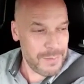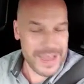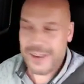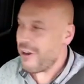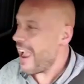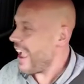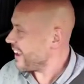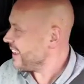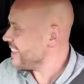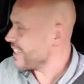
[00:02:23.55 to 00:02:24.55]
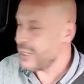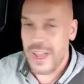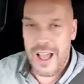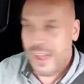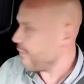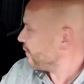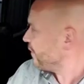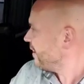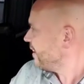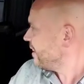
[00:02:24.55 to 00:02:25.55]
Be a crack. He's a good laugh.
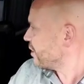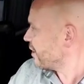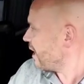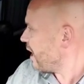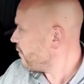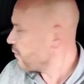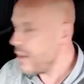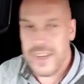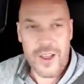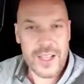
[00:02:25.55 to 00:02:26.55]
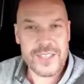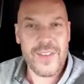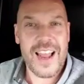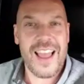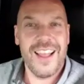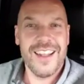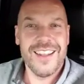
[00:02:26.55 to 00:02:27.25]
It's a good laugh. Really nice fella.